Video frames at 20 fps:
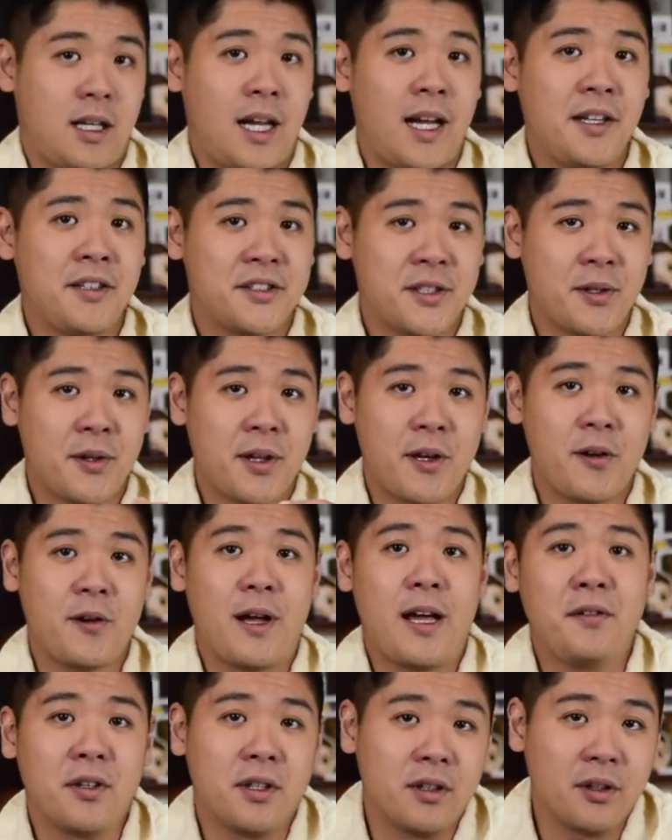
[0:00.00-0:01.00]
And so there you
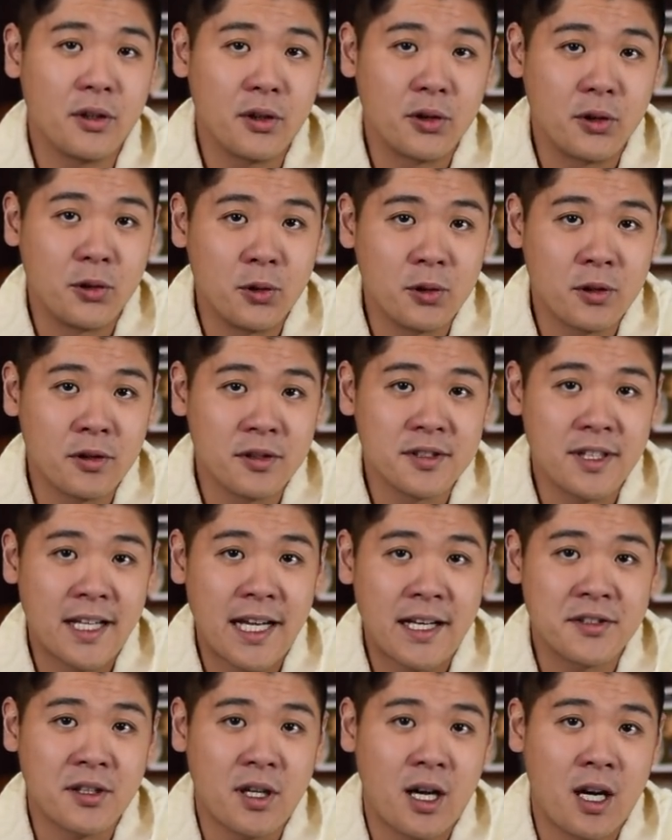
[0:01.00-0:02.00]
have it. Google's
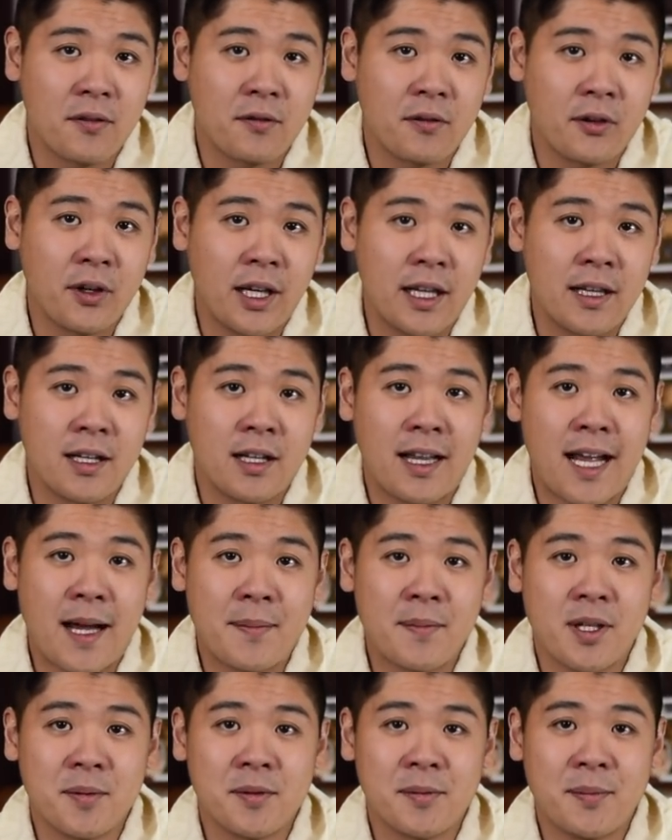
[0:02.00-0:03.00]
latest offering in the
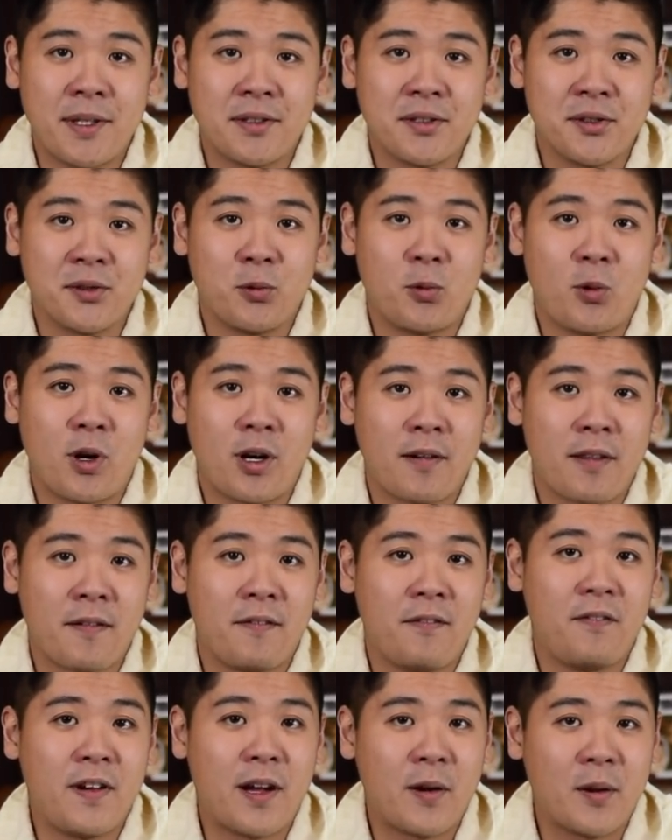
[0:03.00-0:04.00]
laptop space is one of
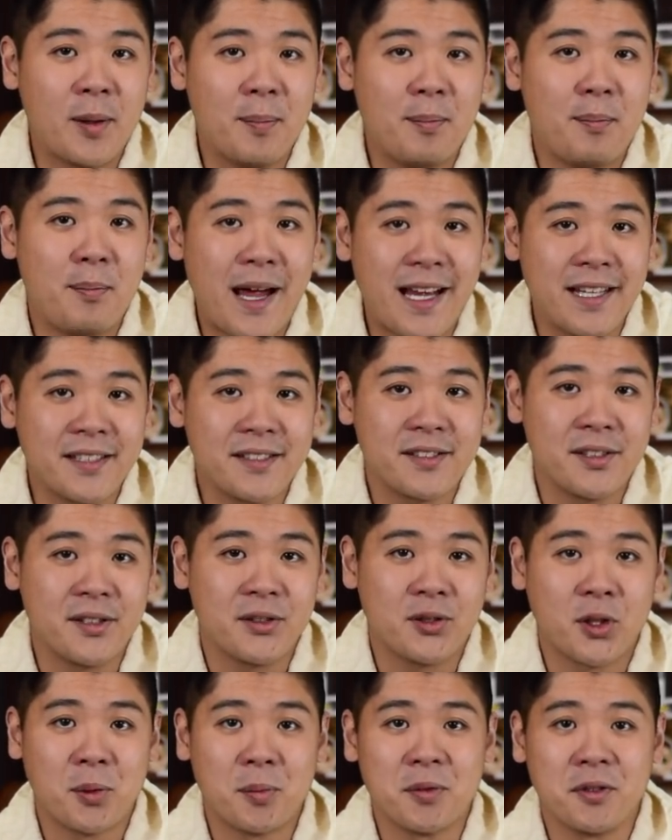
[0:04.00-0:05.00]
the very best in
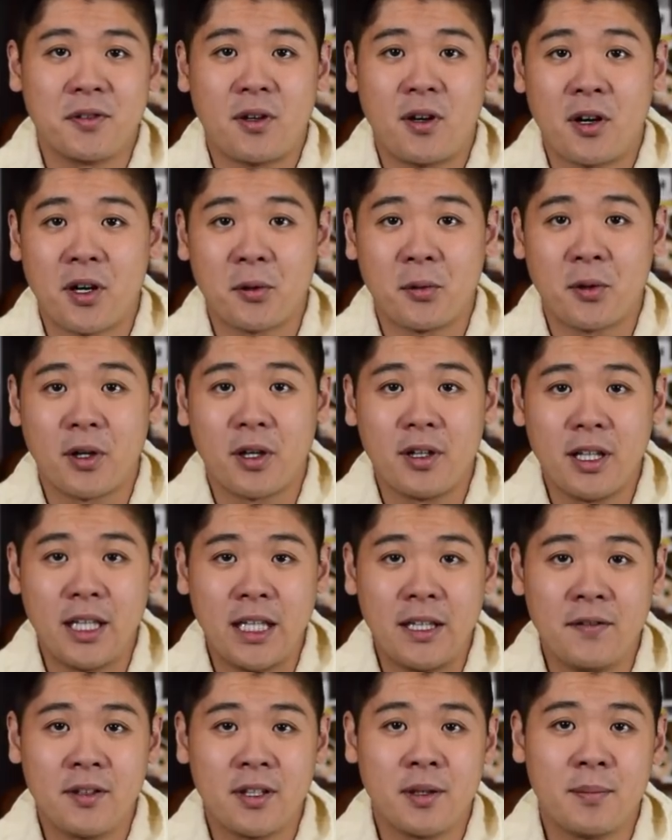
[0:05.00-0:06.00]
terms of hardware,
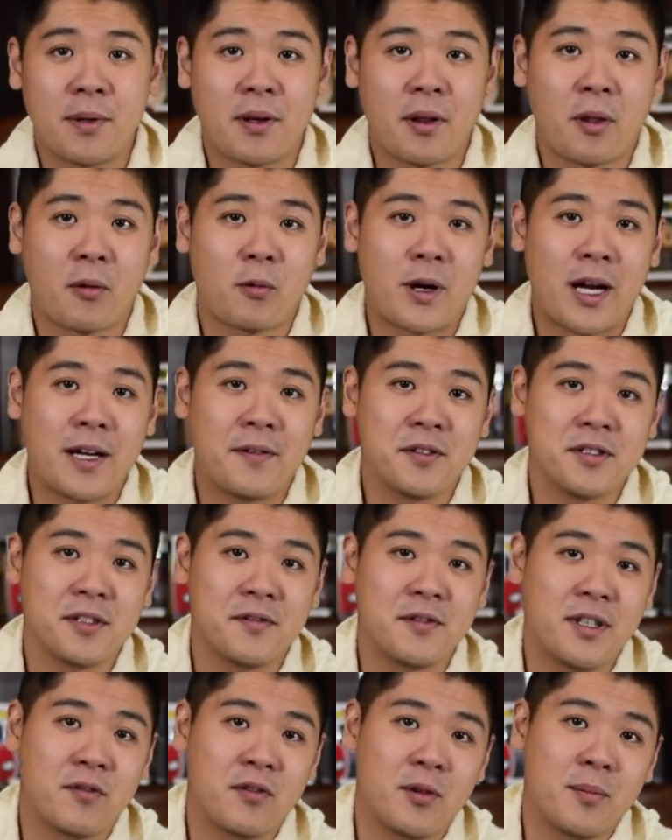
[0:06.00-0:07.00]
even compared to the rivals
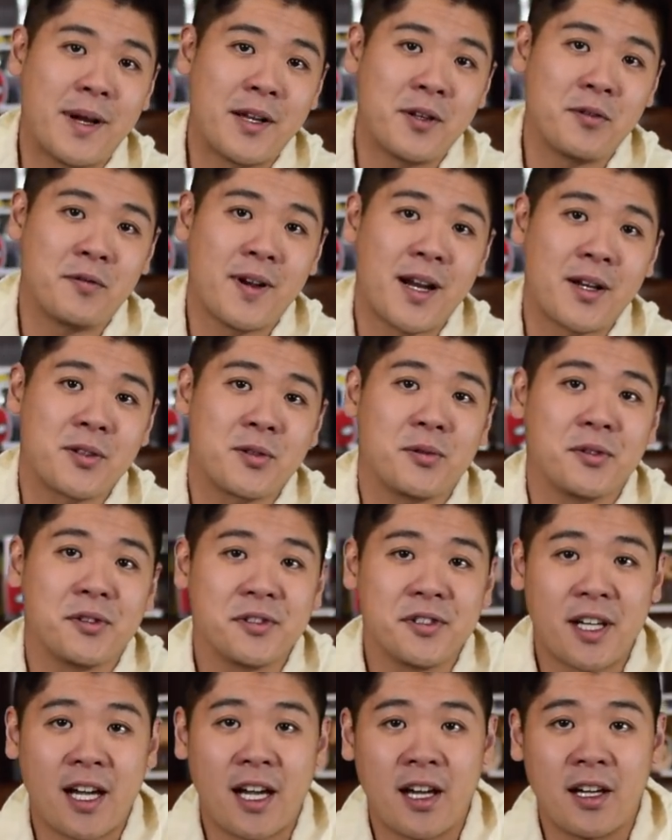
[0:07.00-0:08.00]
of different
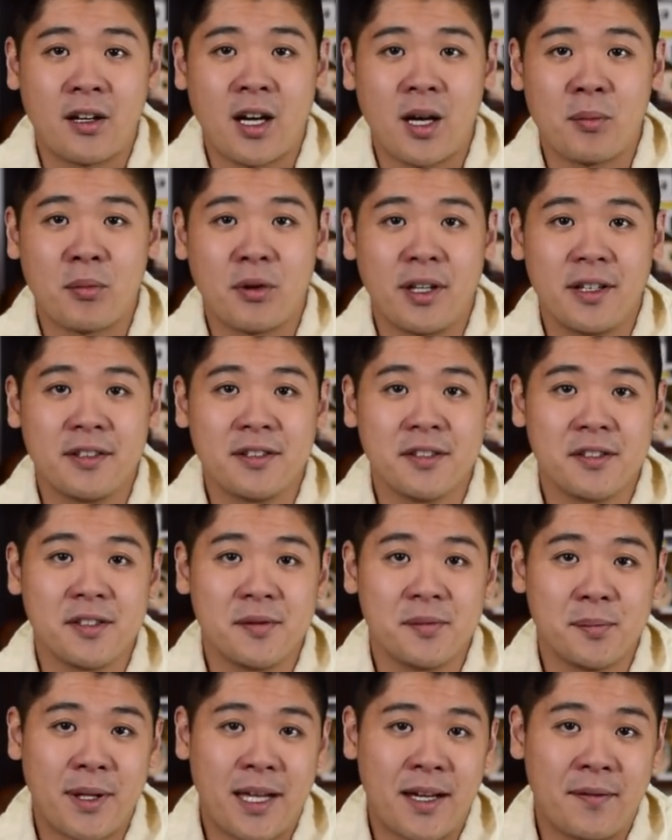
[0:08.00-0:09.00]
manufacturers and operating
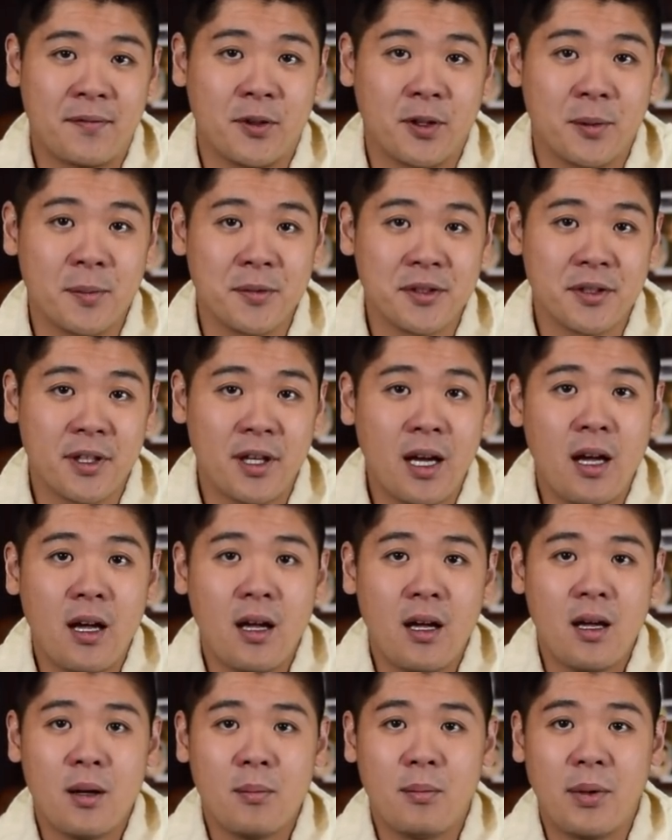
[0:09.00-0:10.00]
system platforms.
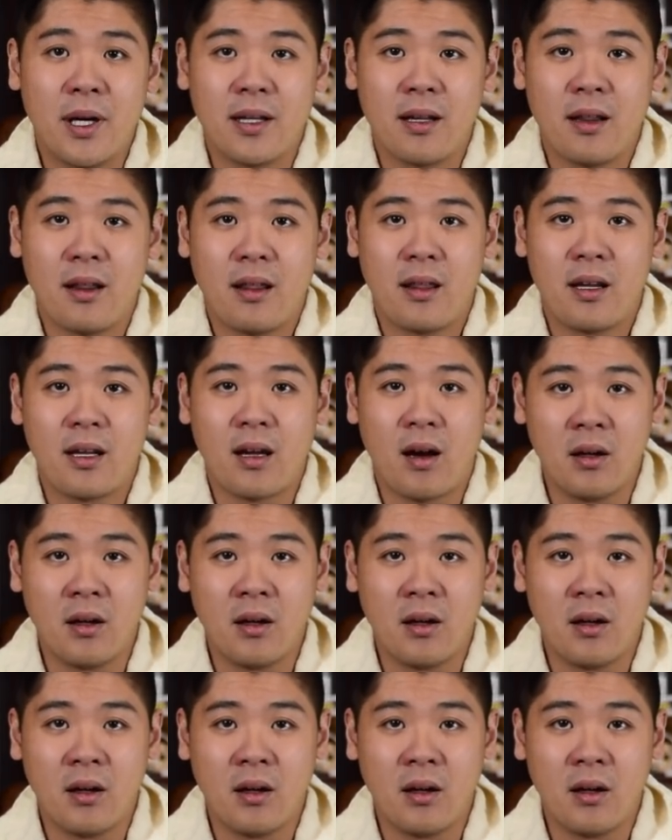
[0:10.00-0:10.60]
But the